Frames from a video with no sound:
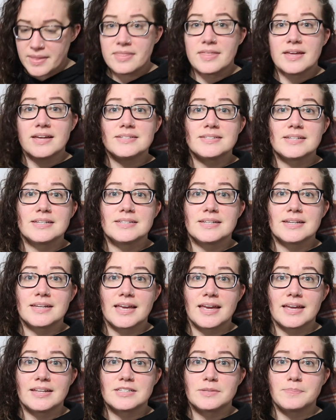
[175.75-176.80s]
This is a
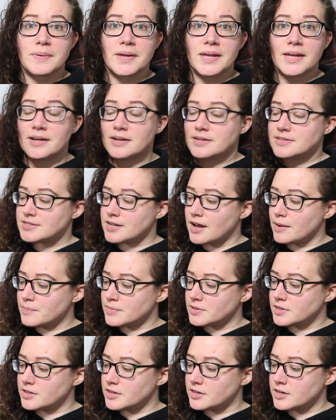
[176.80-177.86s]
Kate Spade
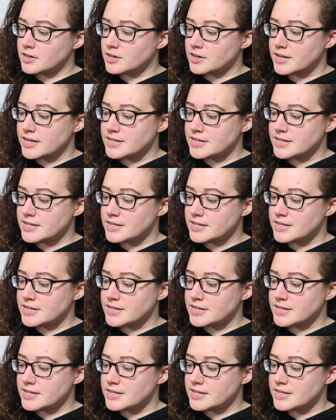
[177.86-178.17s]
tumbler.